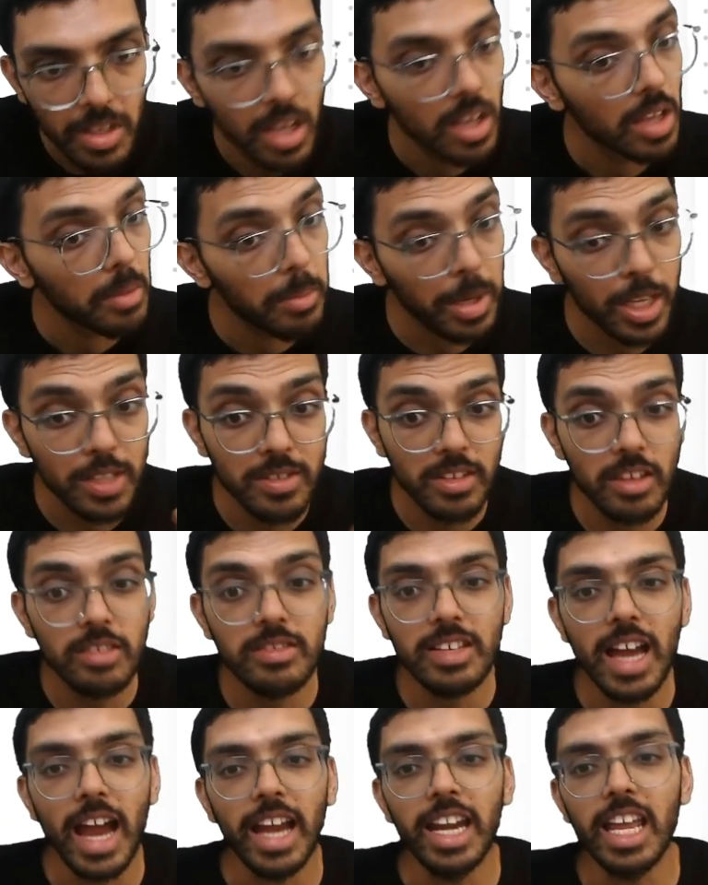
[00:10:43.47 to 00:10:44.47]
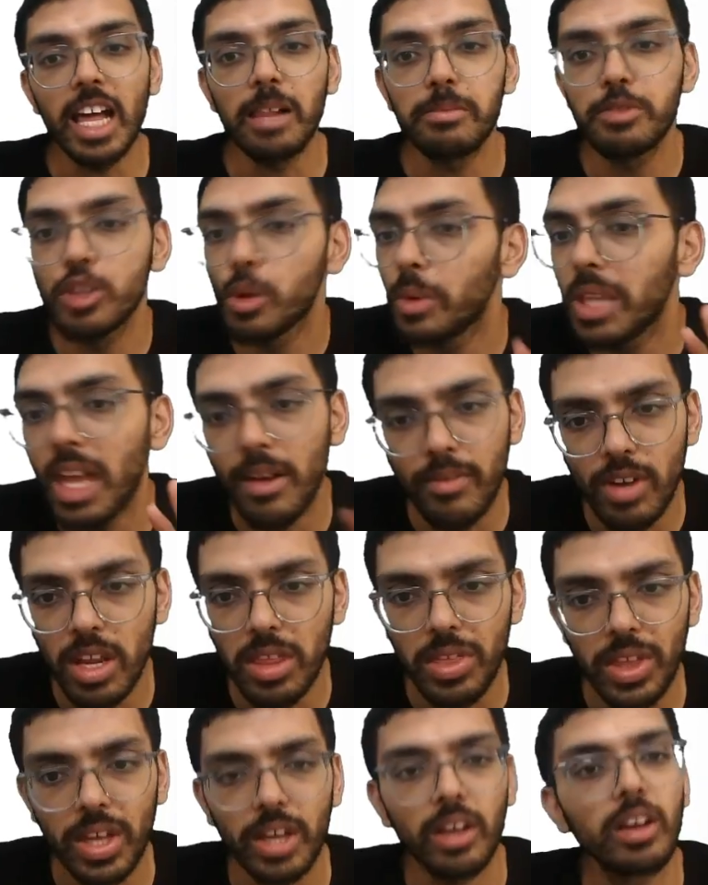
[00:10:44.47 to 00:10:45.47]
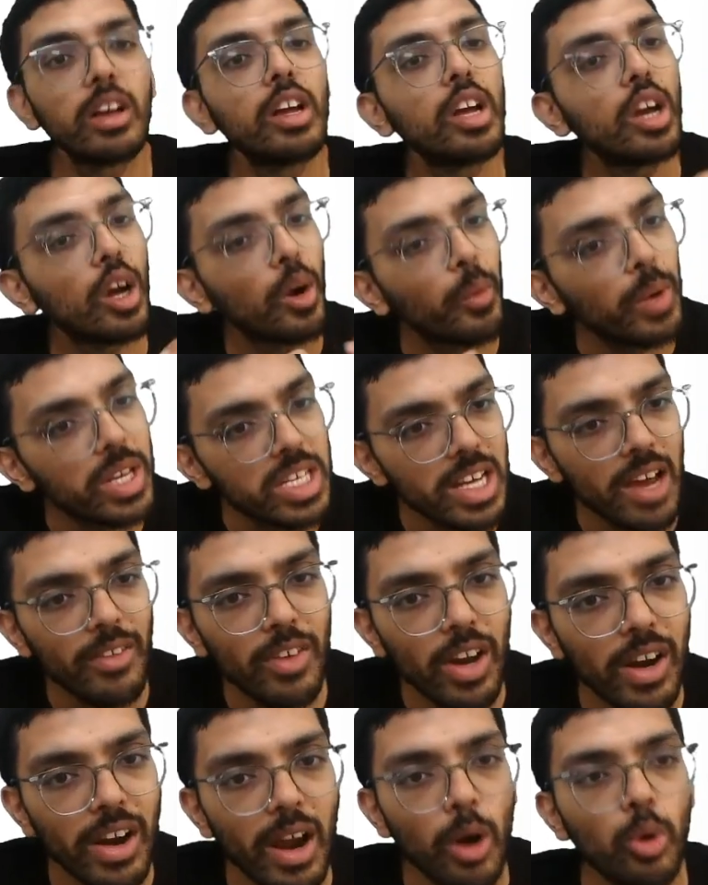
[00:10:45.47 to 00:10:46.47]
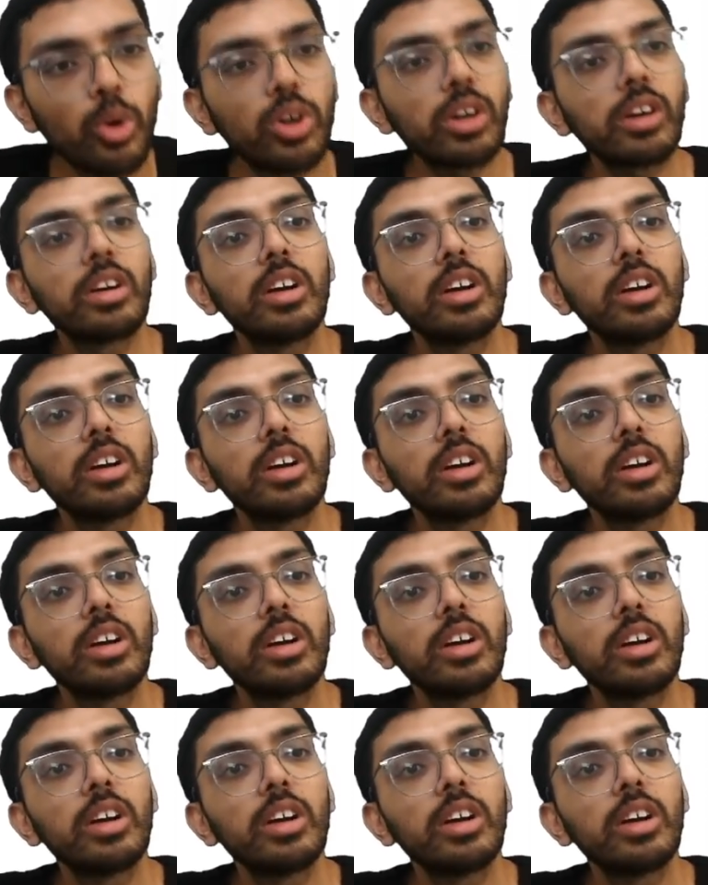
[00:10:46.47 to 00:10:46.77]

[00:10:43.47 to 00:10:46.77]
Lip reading: because this guide helps you with everything. Whichever route,